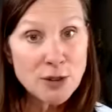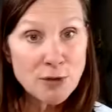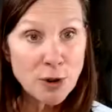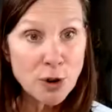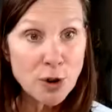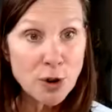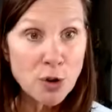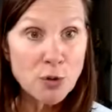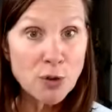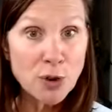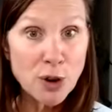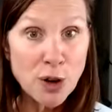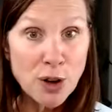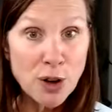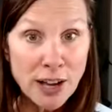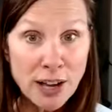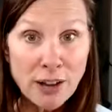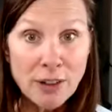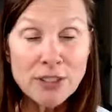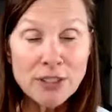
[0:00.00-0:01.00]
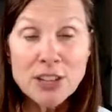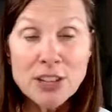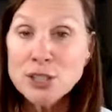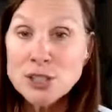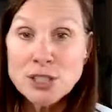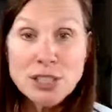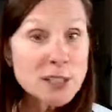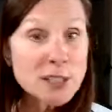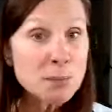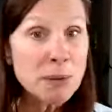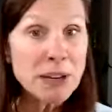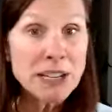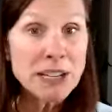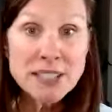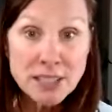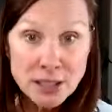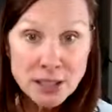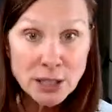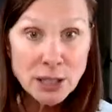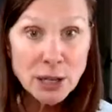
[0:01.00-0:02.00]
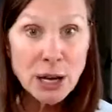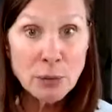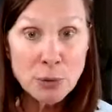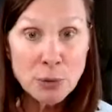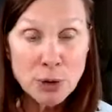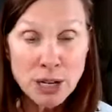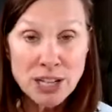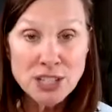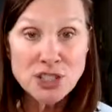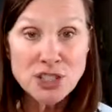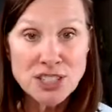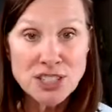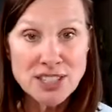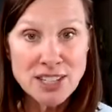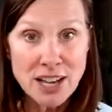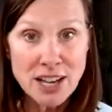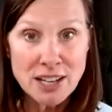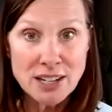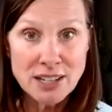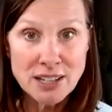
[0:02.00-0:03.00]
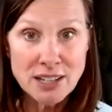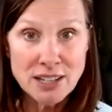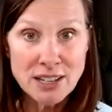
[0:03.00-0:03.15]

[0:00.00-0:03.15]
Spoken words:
for overall health. So that's basically what I just said.